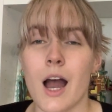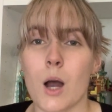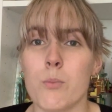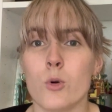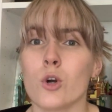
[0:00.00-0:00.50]
a
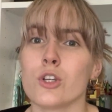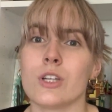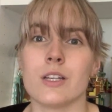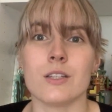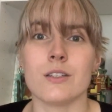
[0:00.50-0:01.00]
book, you
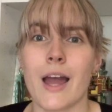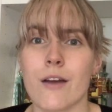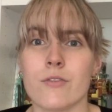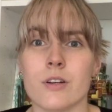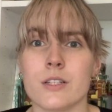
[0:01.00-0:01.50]
can
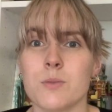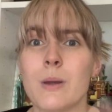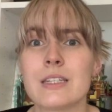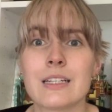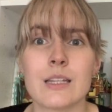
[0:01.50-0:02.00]
have a
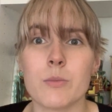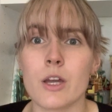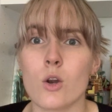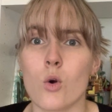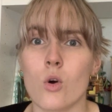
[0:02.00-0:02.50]
spending
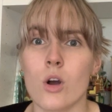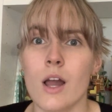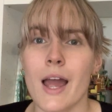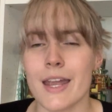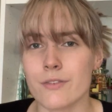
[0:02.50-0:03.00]
limit, or
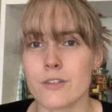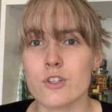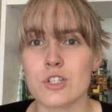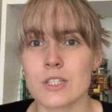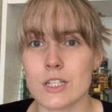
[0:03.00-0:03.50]
even if
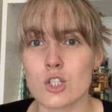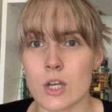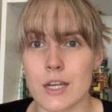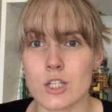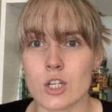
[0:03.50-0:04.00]
you just
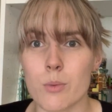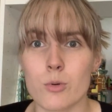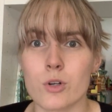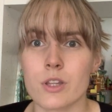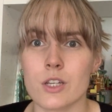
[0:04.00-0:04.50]
exchange a
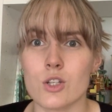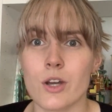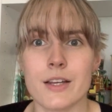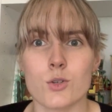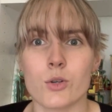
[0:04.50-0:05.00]
book that you
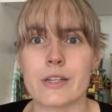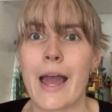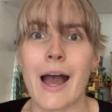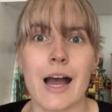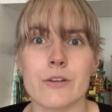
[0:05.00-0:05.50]
guys already
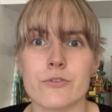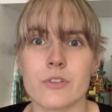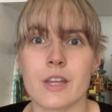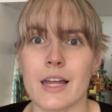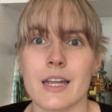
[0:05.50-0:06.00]
have,
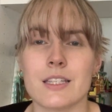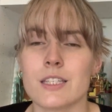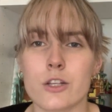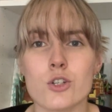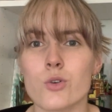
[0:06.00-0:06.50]
like, it's
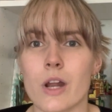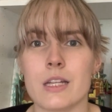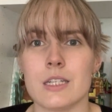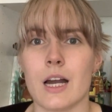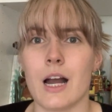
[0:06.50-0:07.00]
such a good
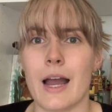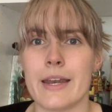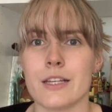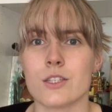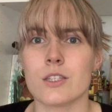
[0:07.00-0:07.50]
idea.
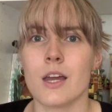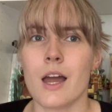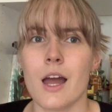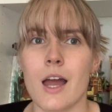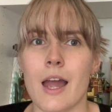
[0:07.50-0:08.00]
And it's
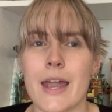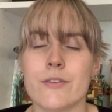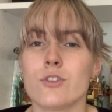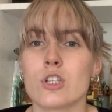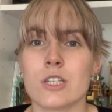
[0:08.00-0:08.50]

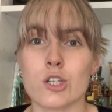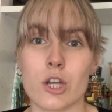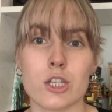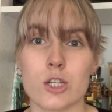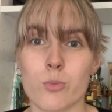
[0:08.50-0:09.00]
even just
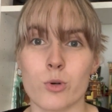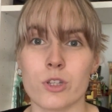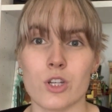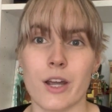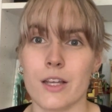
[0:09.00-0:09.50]
exchanging a book
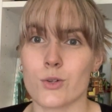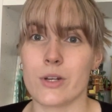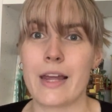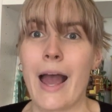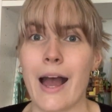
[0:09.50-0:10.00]
that you guys
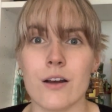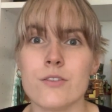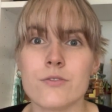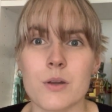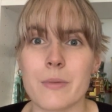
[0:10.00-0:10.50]
already
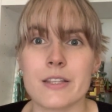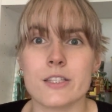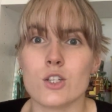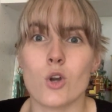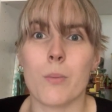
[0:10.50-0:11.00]
have, it means
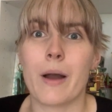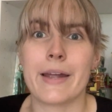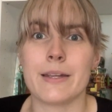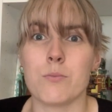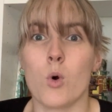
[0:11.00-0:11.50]
that you're not
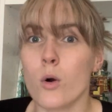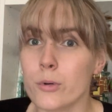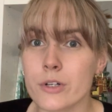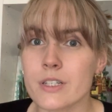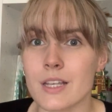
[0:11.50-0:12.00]
buying more
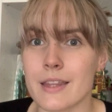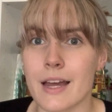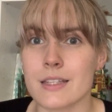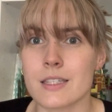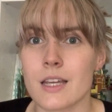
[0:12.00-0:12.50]
books, and
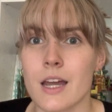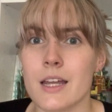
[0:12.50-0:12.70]
that's